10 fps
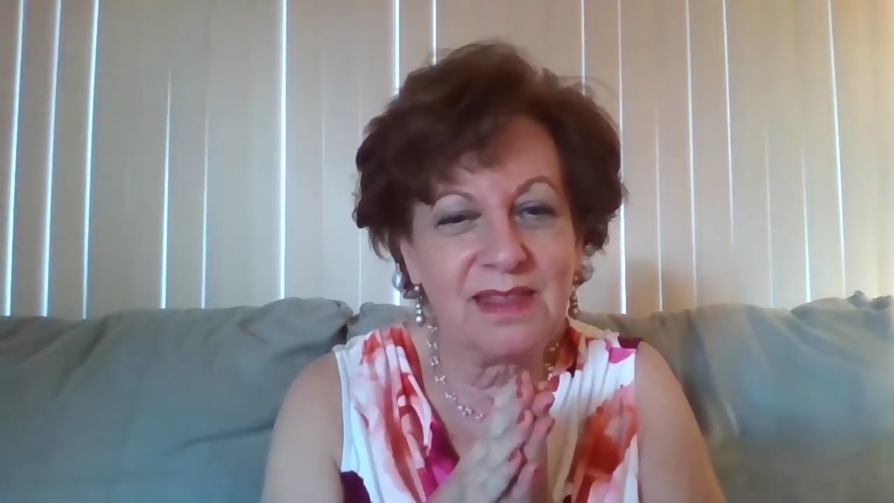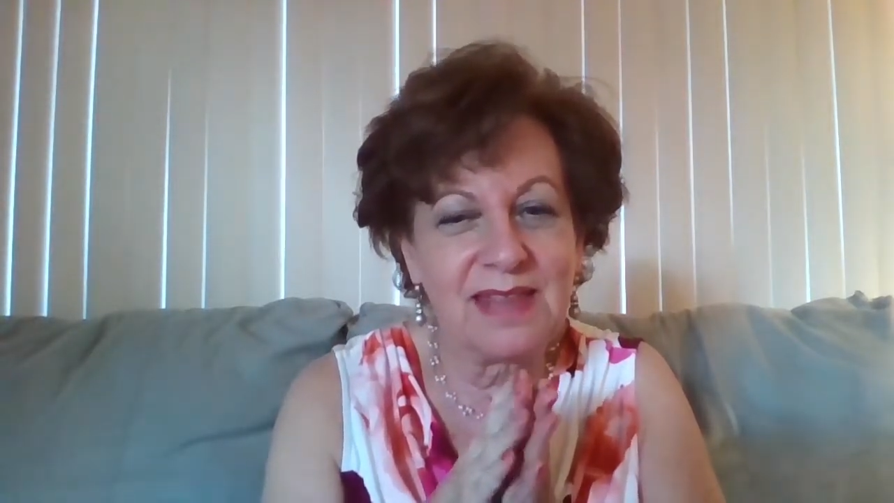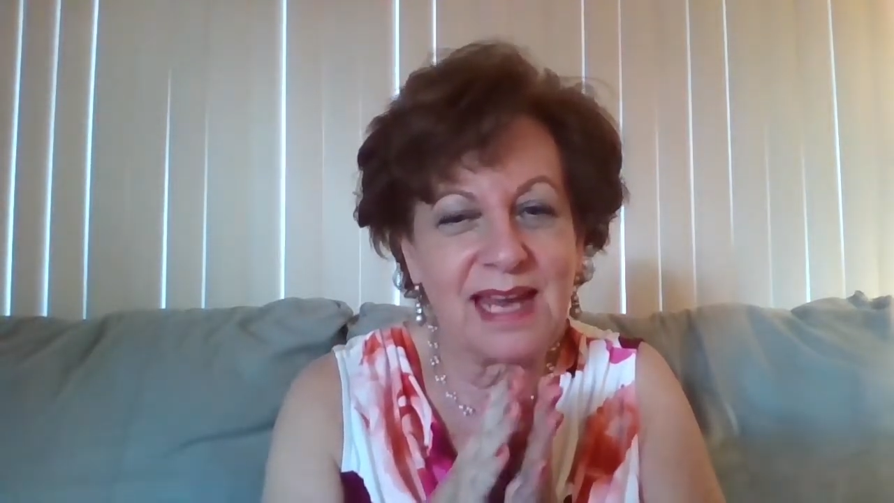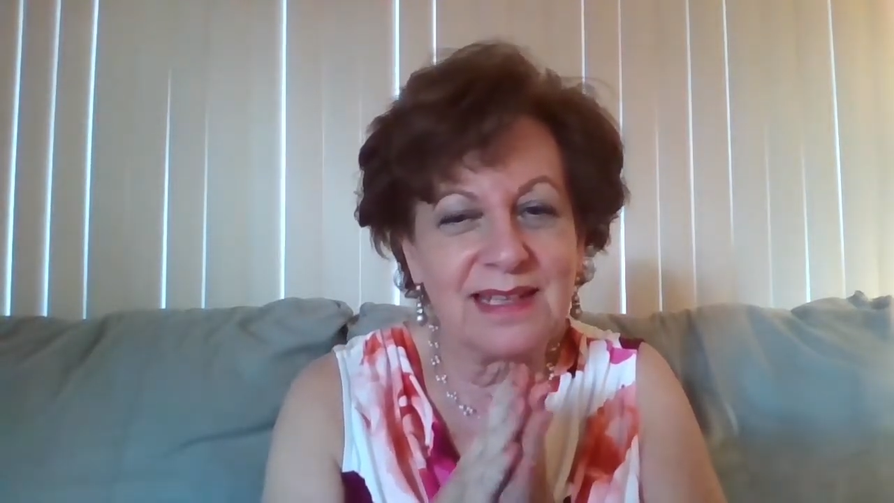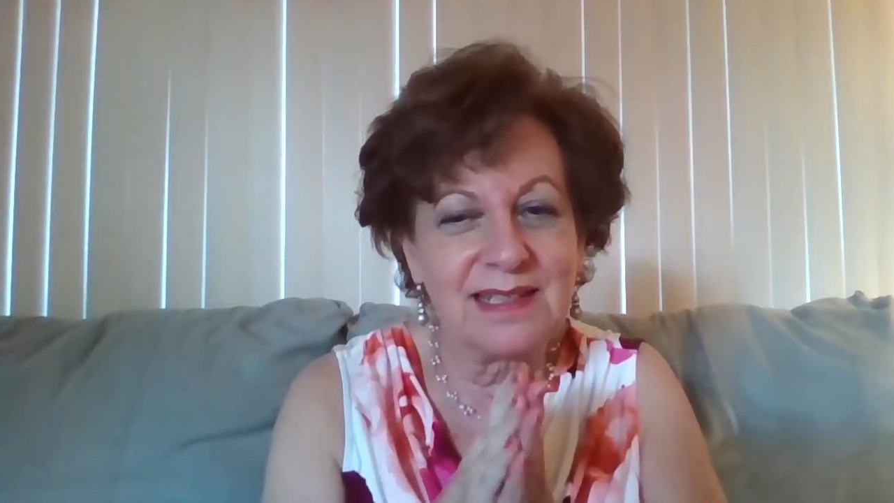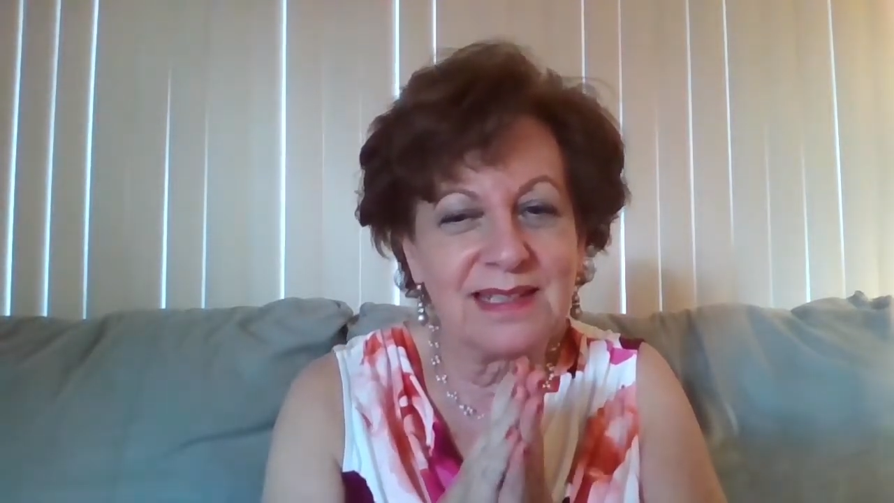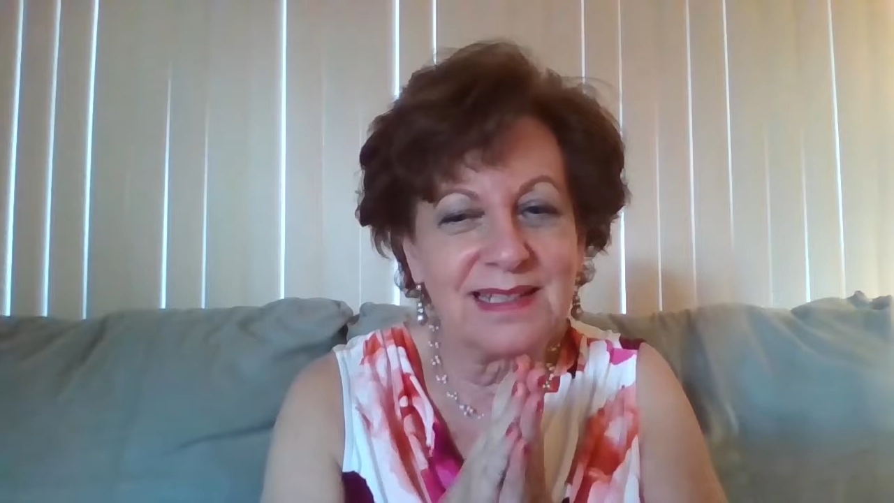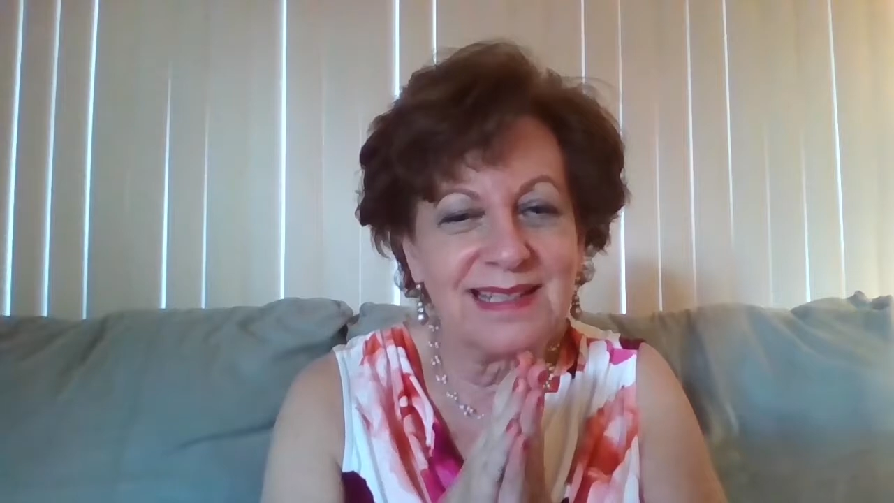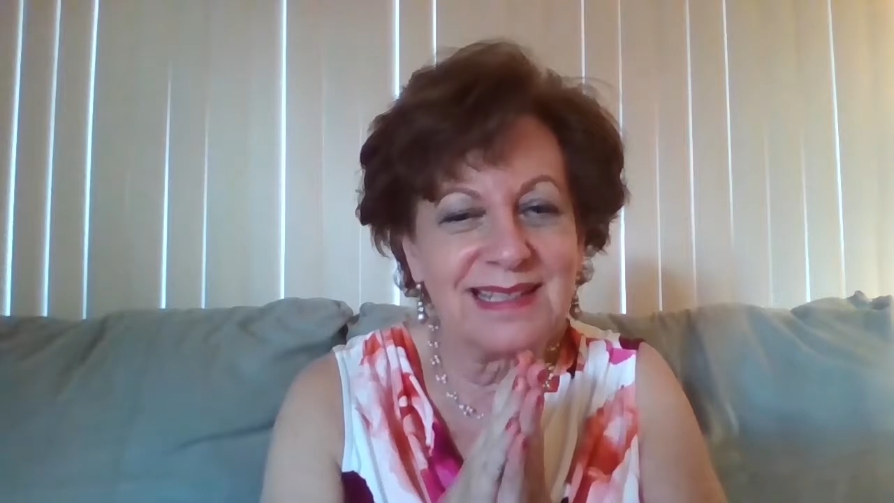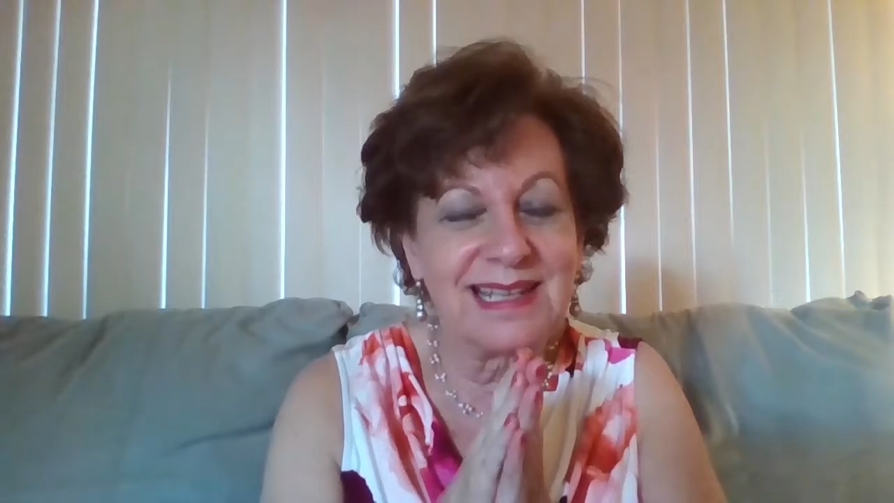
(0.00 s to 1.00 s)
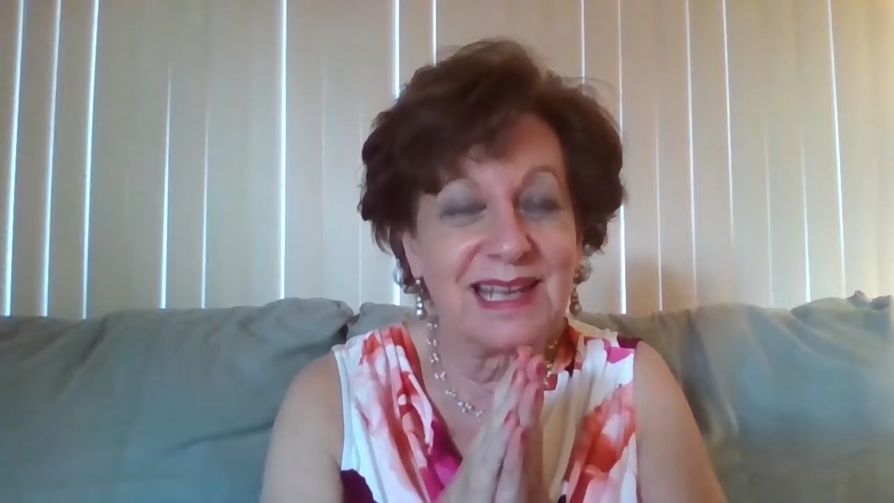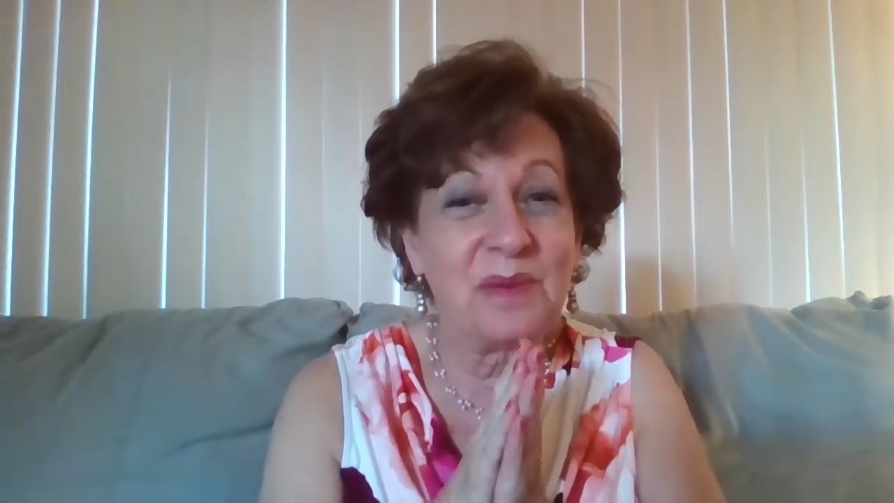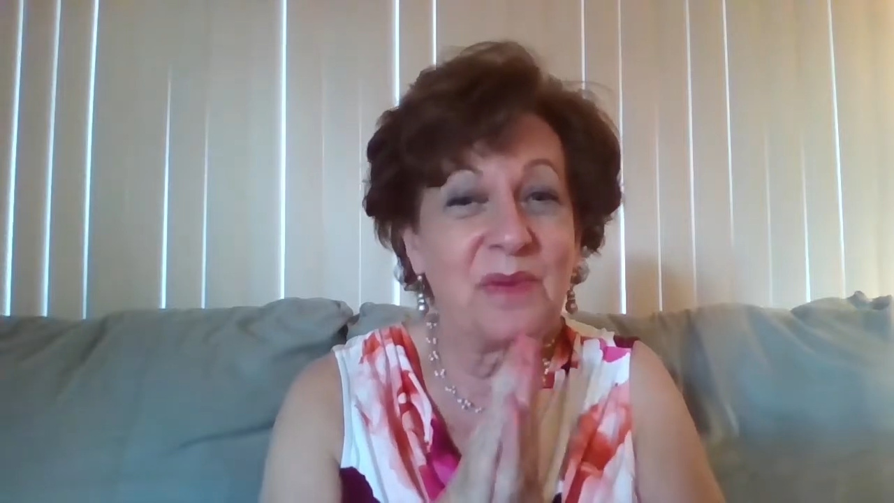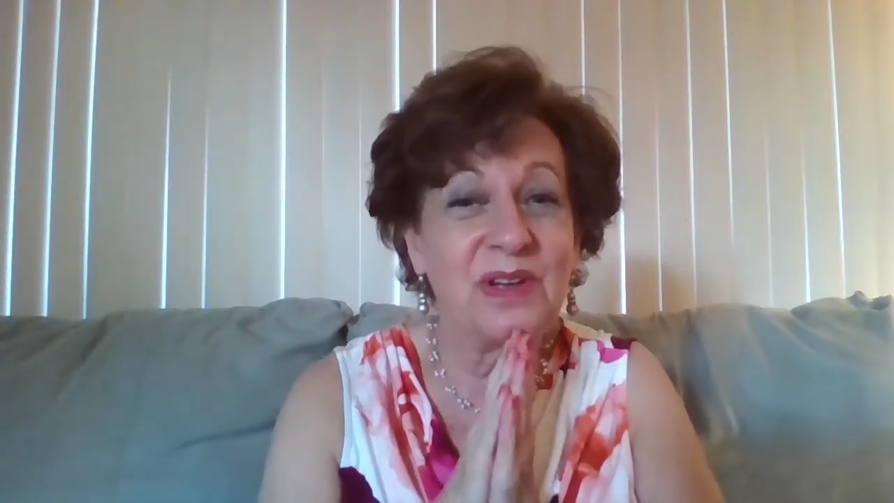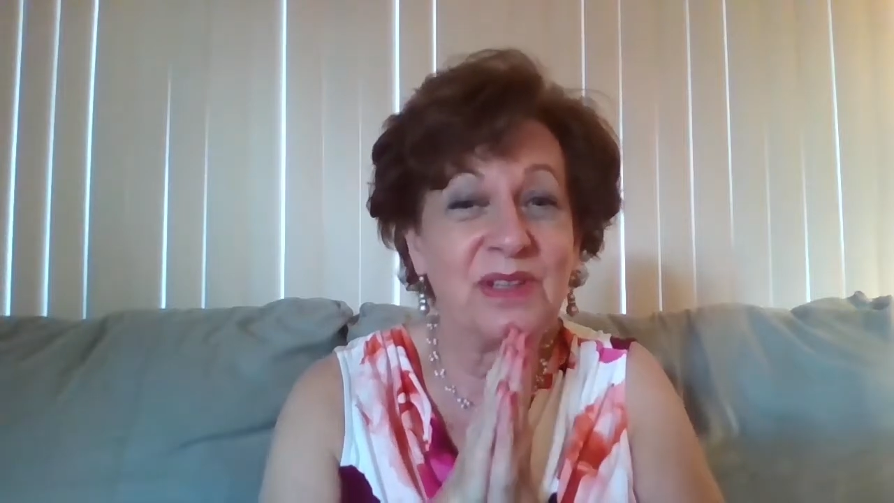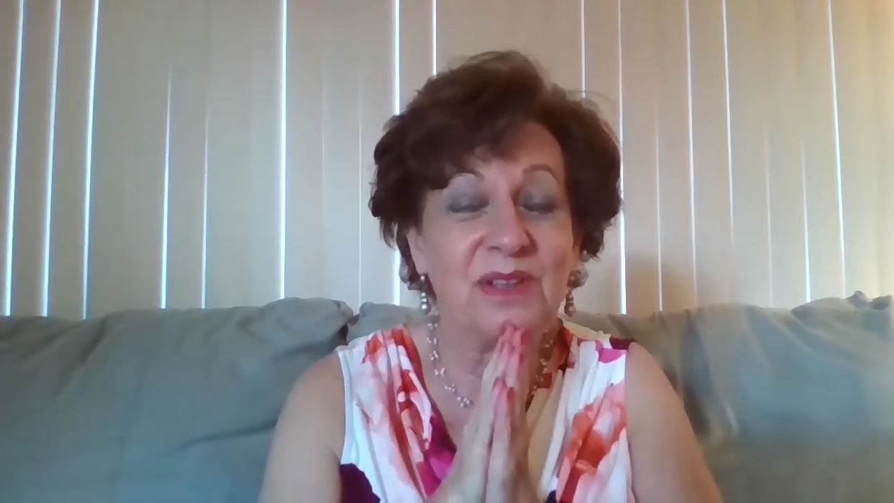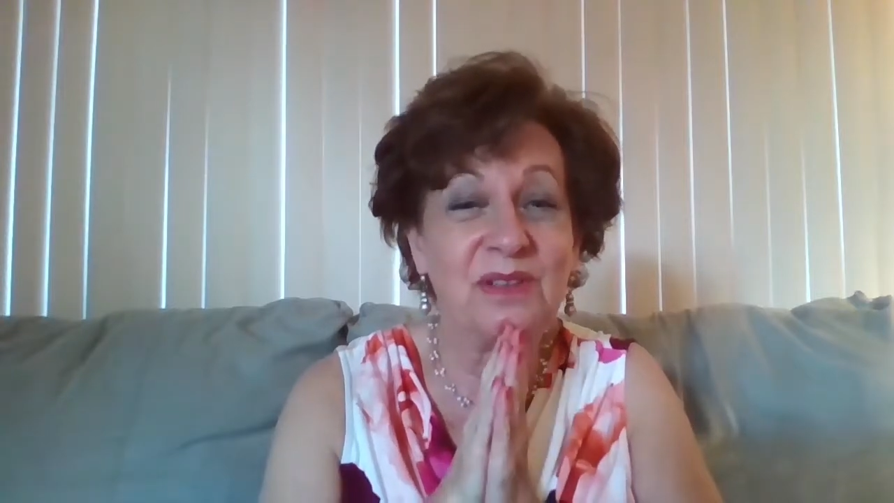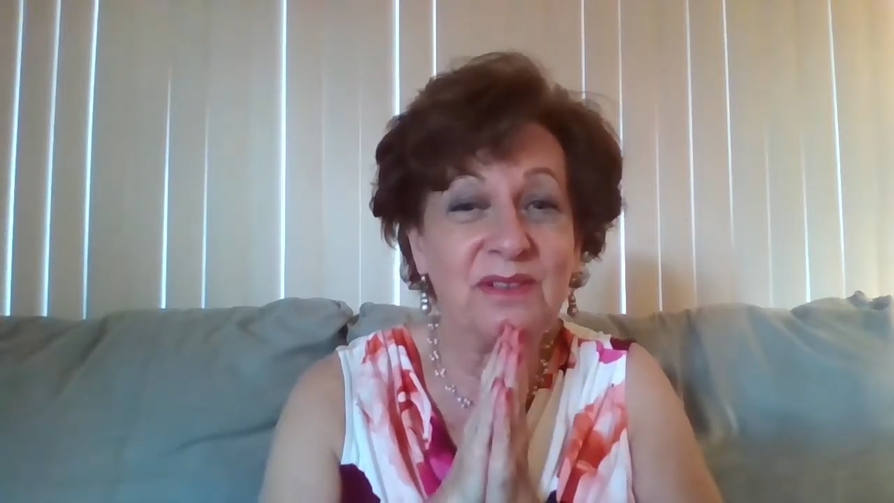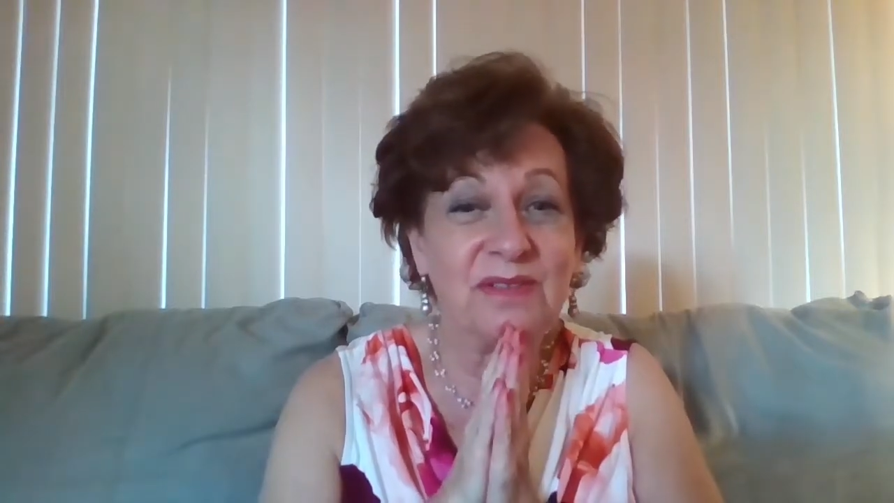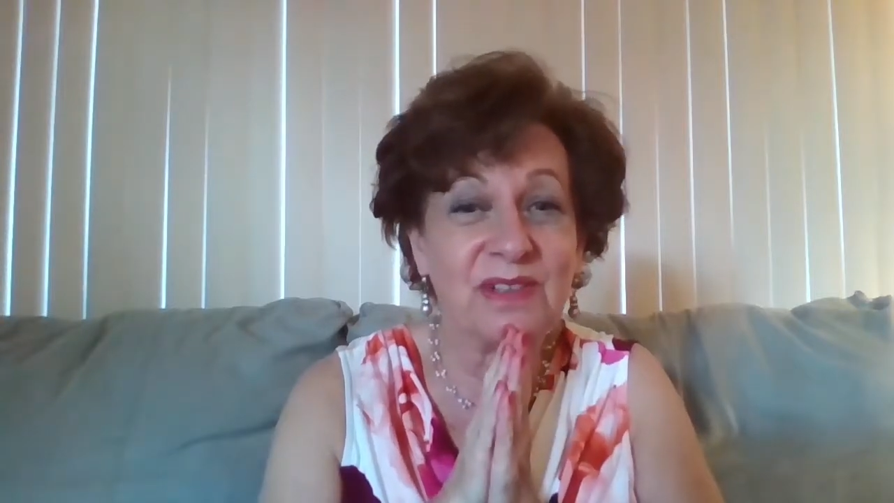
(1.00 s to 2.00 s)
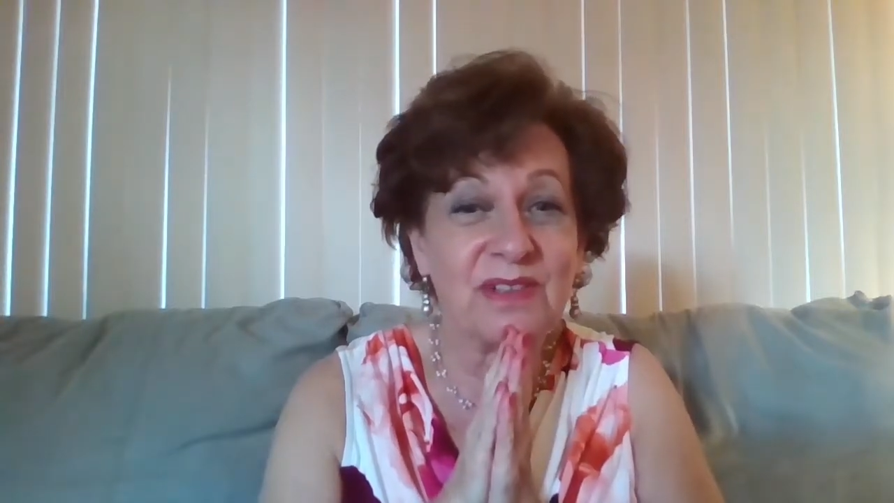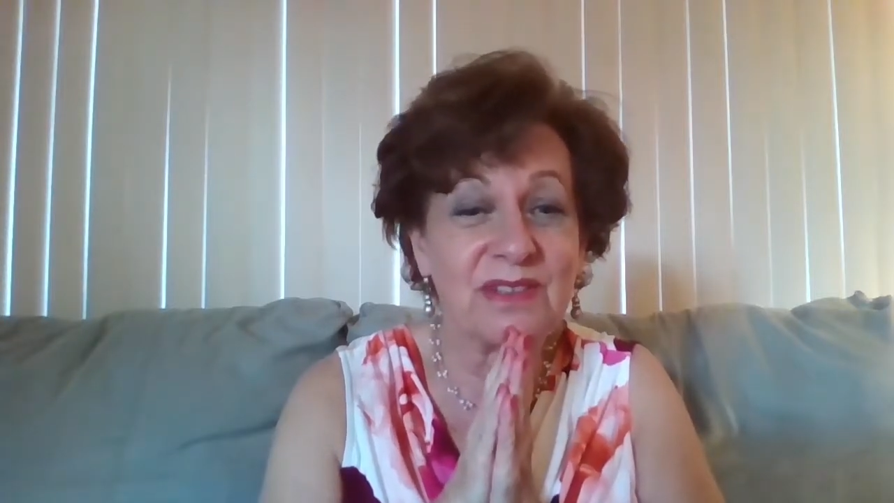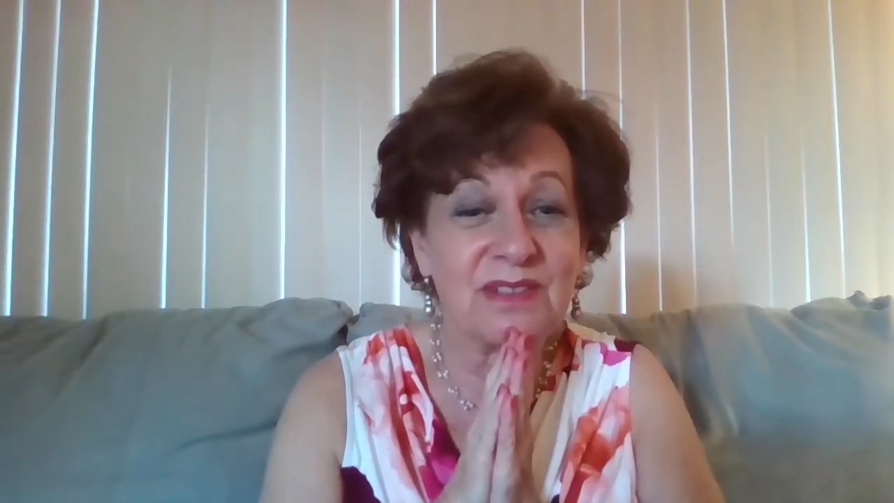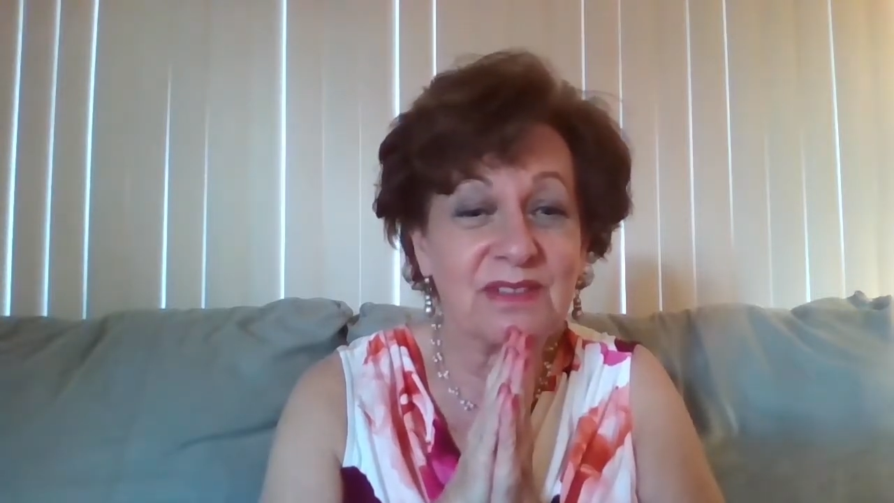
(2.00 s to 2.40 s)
that doesn't exist anywhere in the universe.